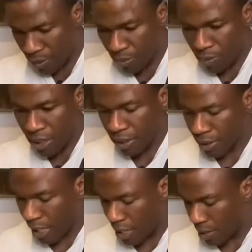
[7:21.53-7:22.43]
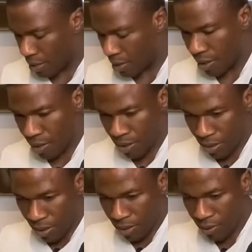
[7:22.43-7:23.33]
Plugged in.
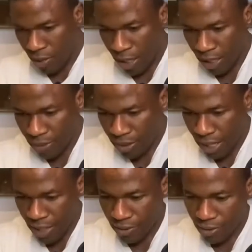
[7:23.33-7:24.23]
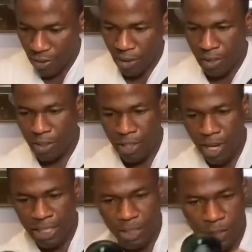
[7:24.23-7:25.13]
Tidy up the desk. You've got this
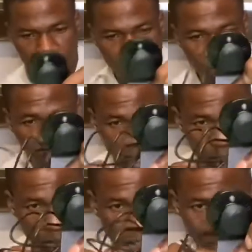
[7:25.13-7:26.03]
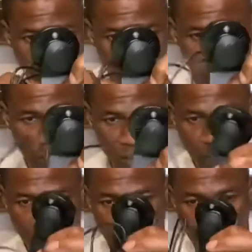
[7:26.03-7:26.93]
nice little section here. You see this whole
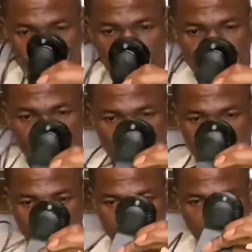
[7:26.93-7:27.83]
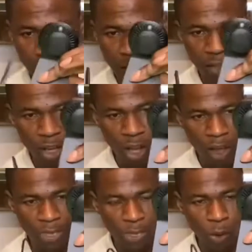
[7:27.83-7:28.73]
section here that they've actually created. A lot
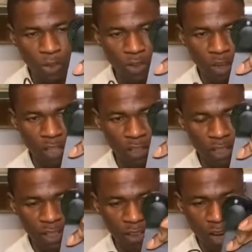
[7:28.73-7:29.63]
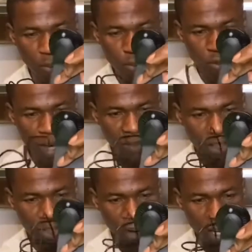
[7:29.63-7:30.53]
of thought has gone into the design prior to
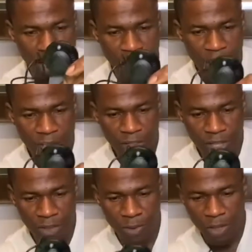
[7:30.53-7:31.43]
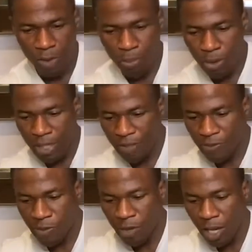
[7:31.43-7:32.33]
designing. So you can put this
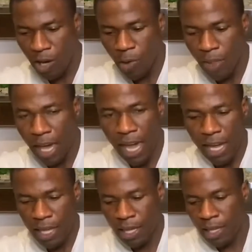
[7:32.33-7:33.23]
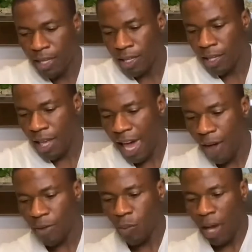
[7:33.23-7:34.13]
through the hole there,
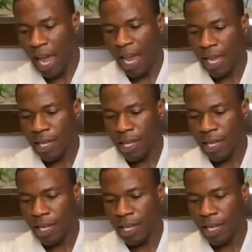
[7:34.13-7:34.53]
out the way.